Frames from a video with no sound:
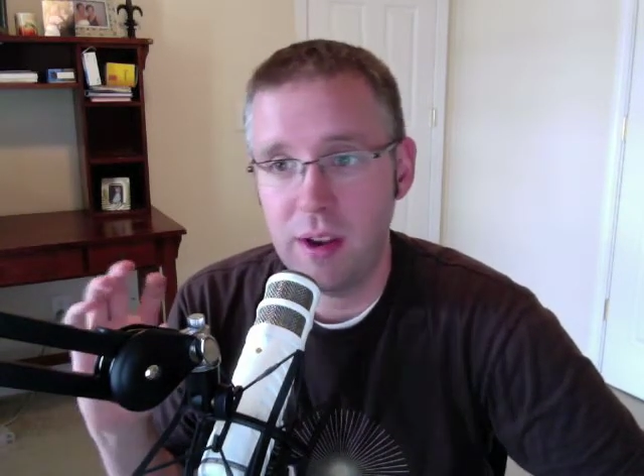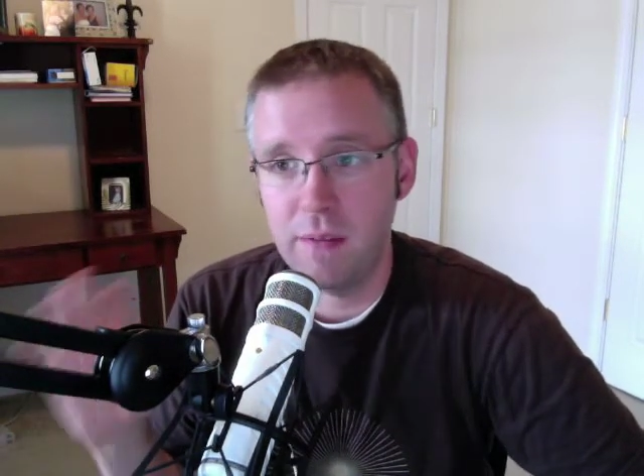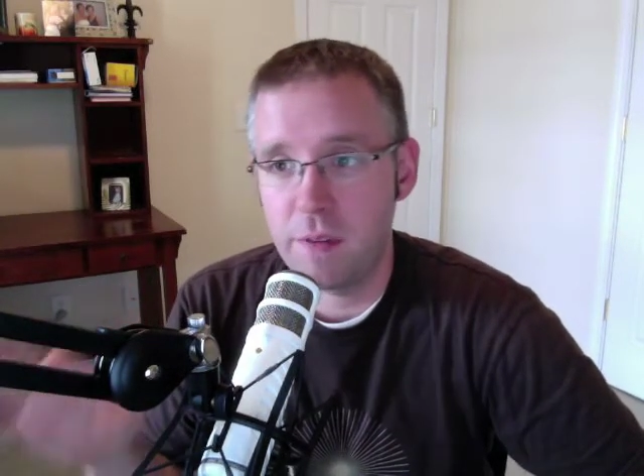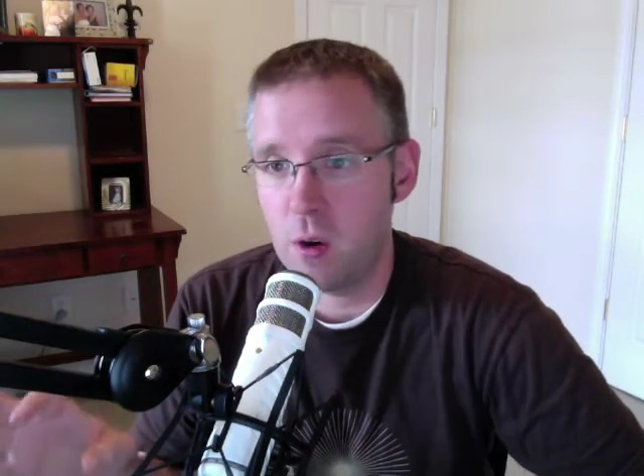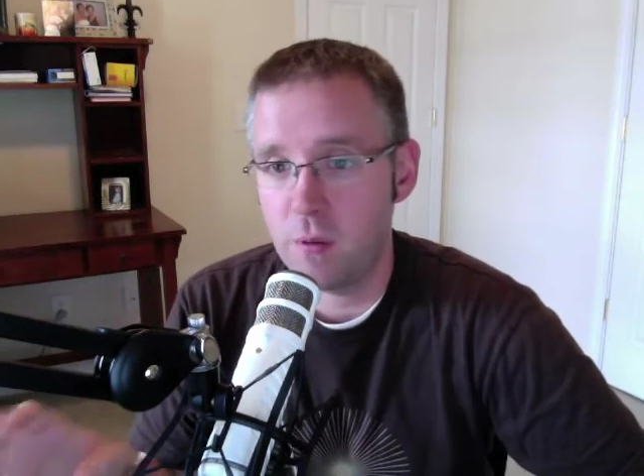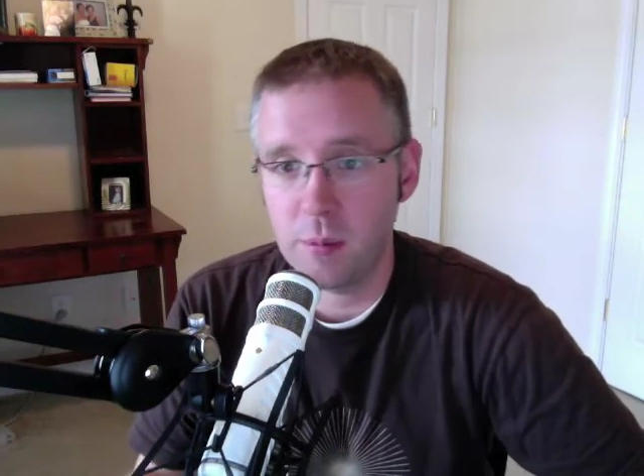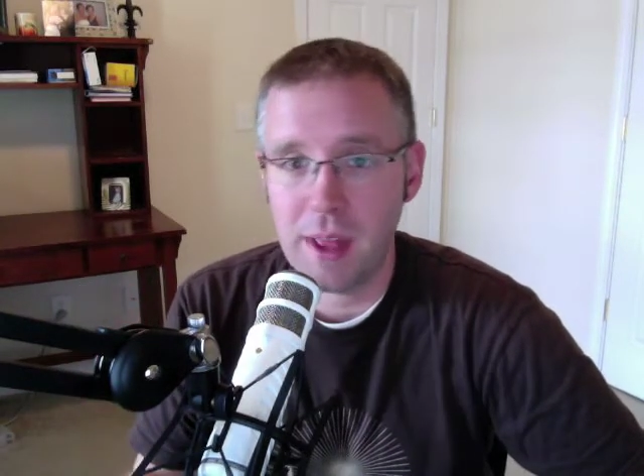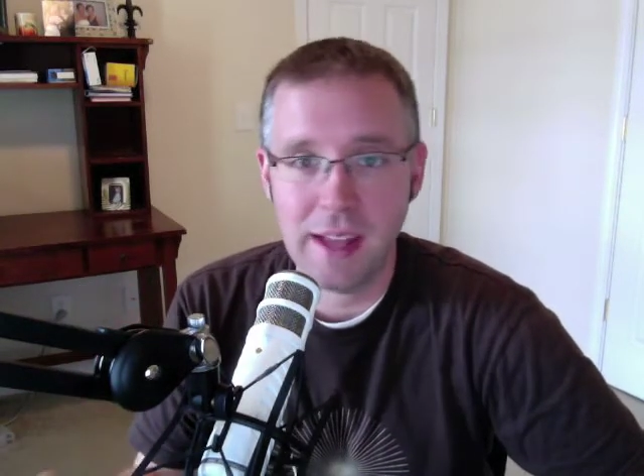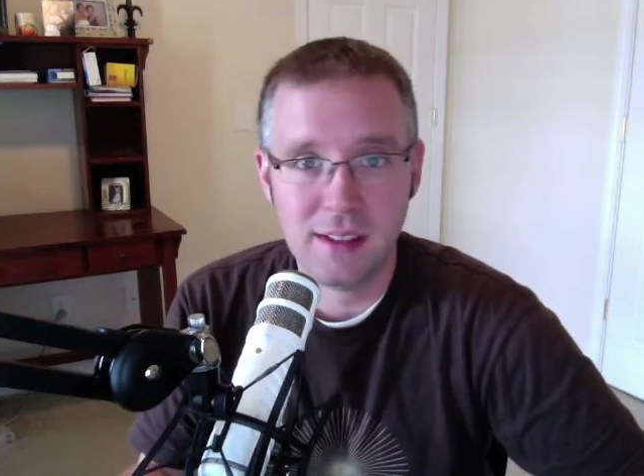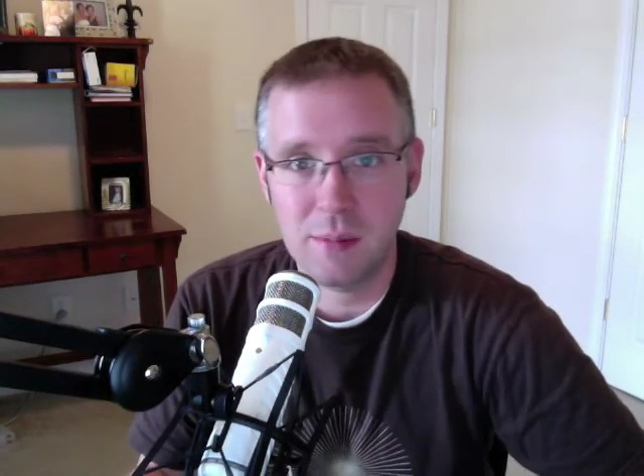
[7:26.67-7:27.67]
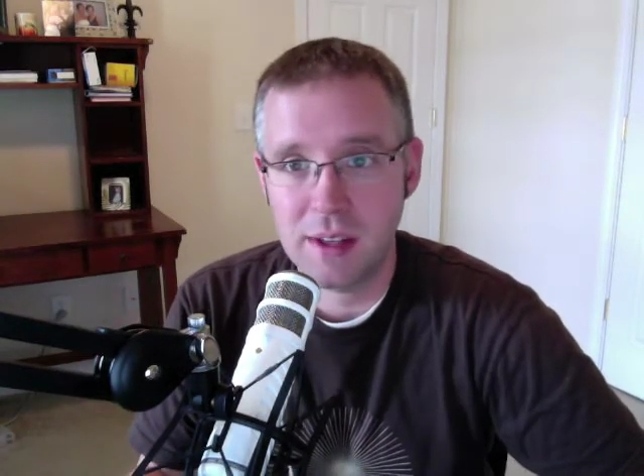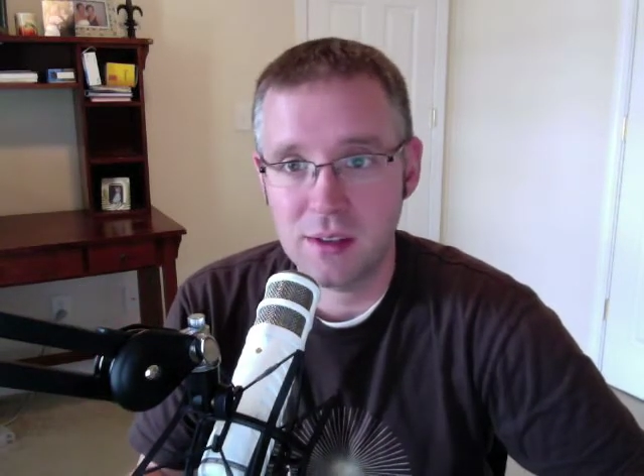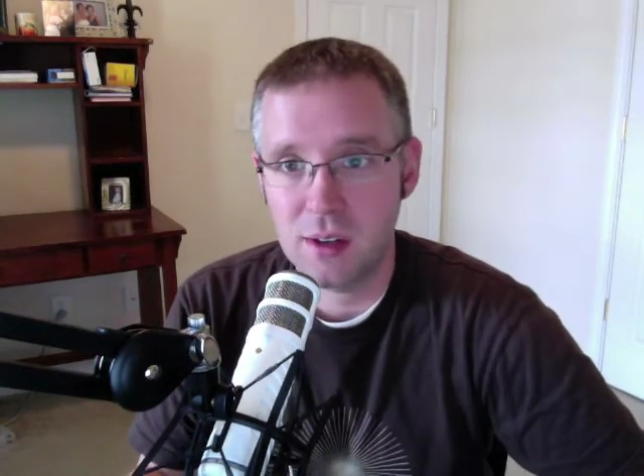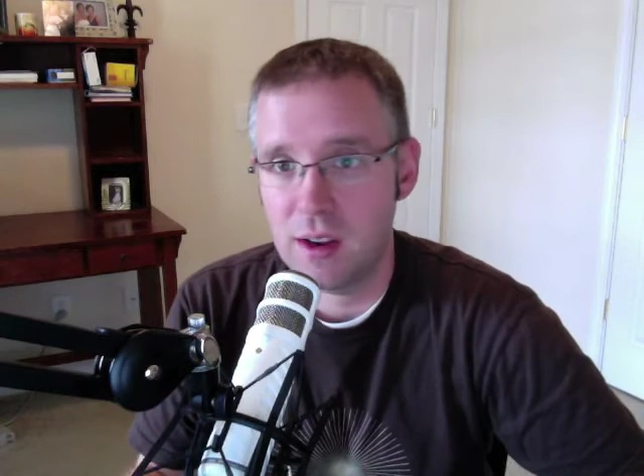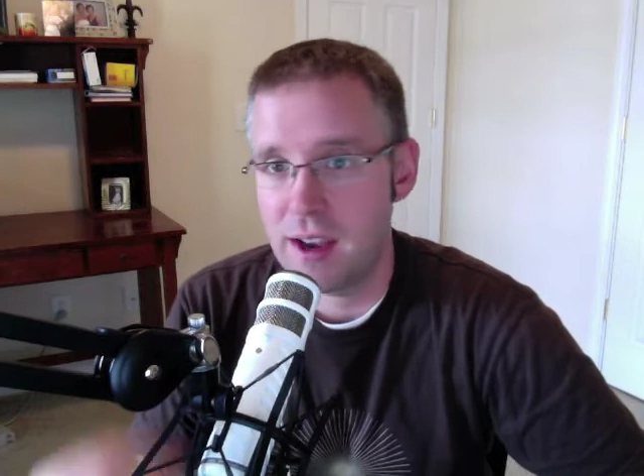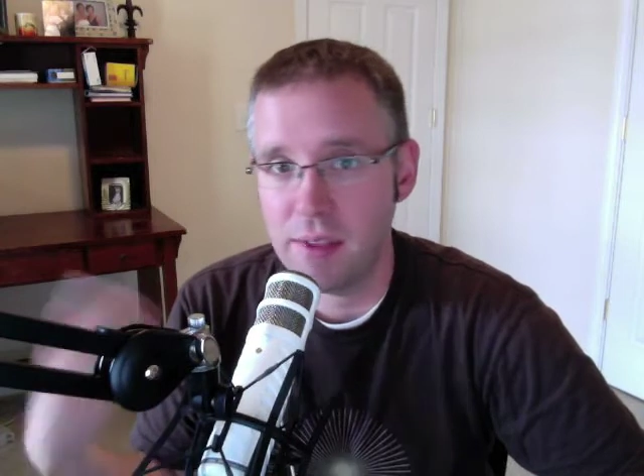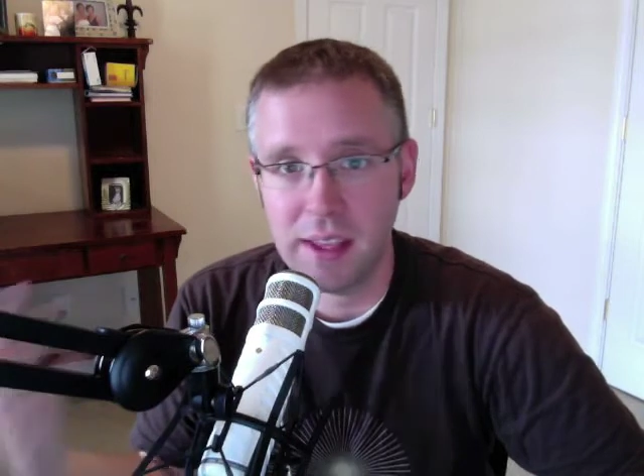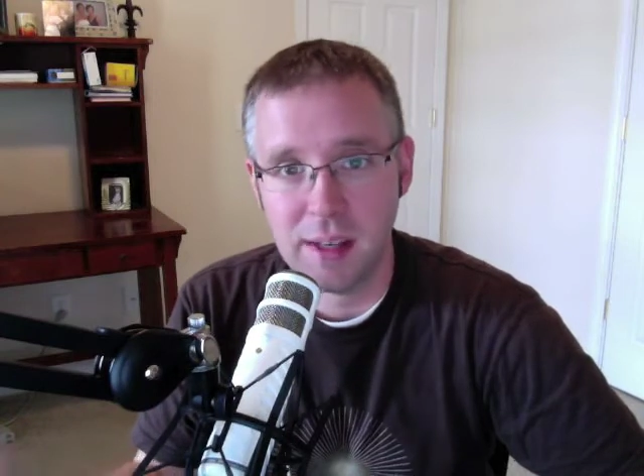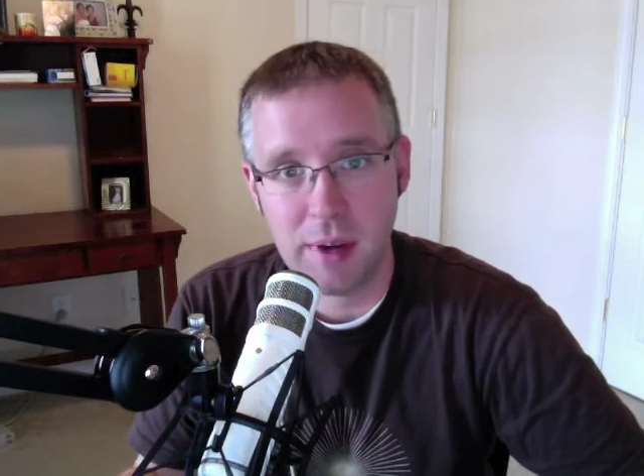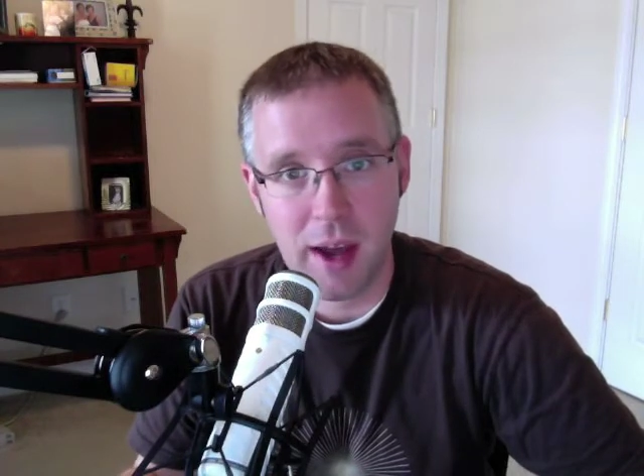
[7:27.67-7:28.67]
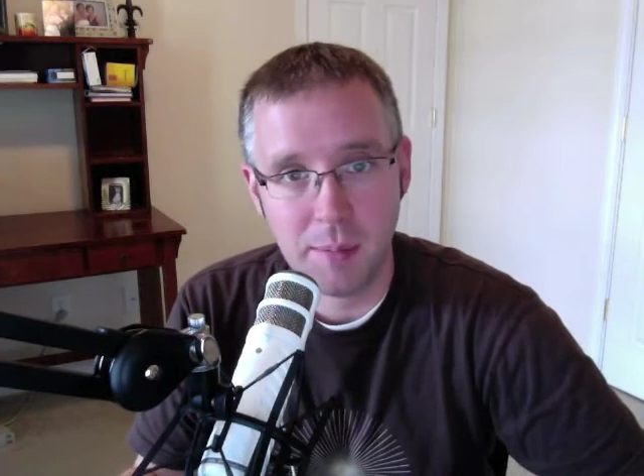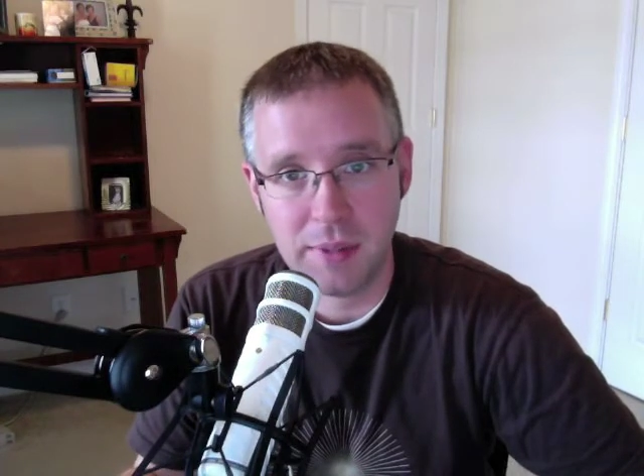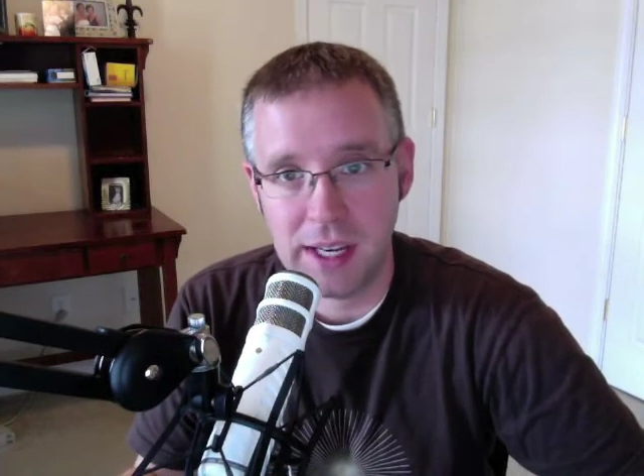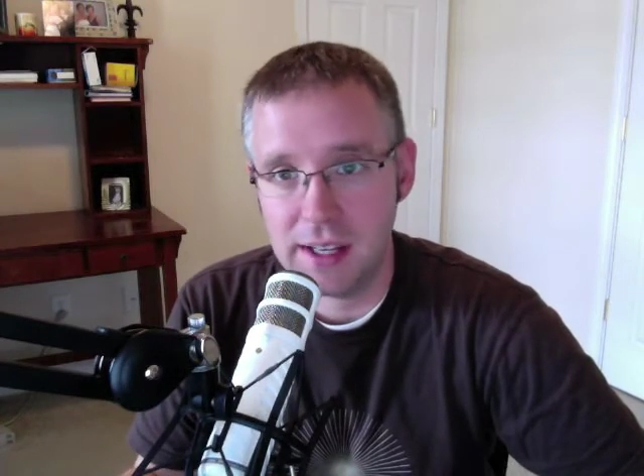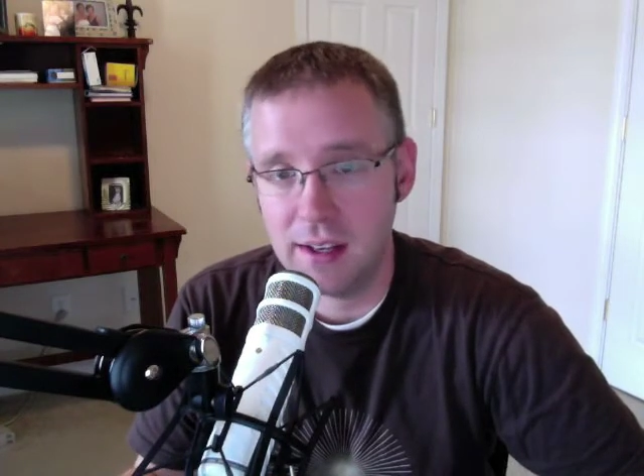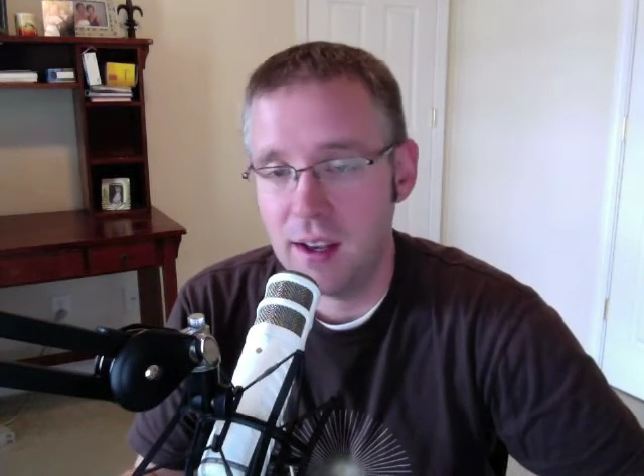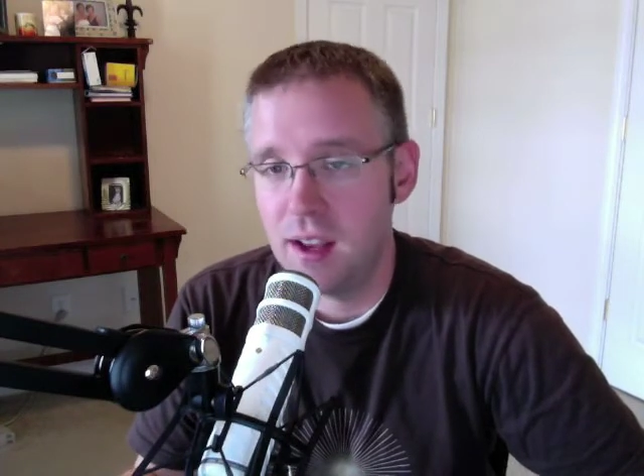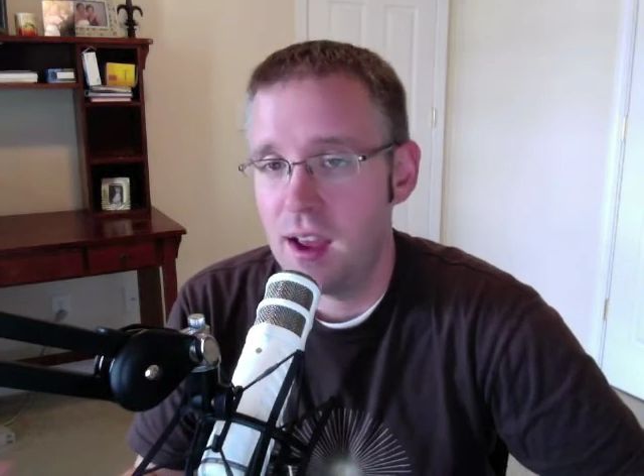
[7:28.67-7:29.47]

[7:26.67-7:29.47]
info from last semester and everything had been updated.